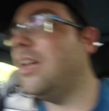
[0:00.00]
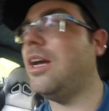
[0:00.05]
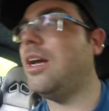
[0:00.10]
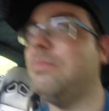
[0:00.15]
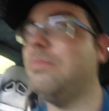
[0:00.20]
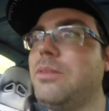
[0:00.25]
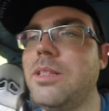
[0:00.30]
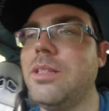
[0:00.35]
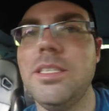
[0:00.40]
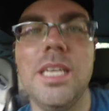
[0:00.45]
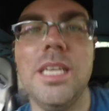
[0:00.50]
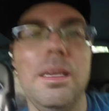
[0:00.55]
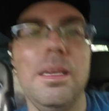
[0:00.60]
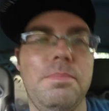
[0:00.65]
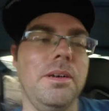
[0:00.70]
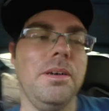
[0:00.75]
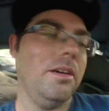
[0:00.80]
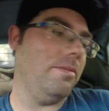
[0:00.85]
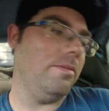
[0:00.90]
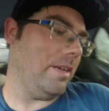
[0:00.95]
I pulled the
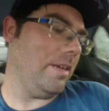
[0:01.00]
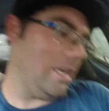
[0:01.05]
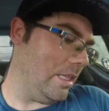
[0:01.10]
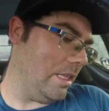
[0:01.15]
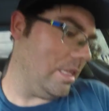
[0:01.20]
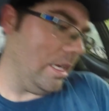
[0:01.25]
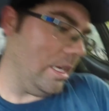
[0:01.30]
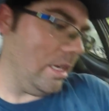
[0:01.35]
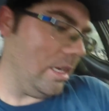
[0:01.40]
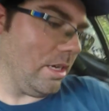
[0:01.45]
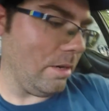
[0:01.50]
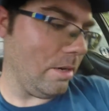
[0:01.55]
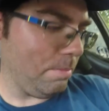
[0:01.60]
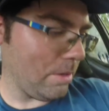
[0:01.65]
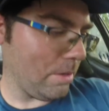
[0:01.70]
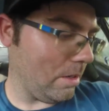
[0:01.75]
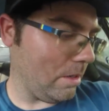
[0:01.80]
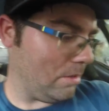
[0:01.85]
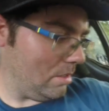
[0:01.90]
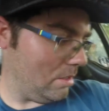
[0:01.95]
tape off and the
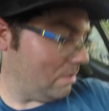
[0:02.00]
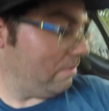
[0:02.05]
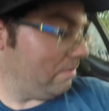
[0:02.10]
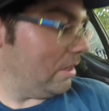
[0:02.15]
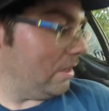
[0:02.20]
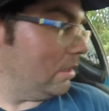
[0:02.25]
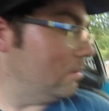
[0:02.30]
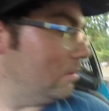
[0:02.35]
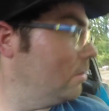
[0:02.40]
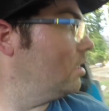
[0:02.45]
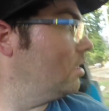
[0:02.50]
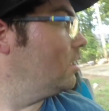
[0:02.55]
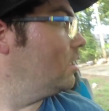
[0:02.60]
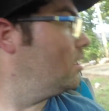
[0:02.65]
GoPro just fell.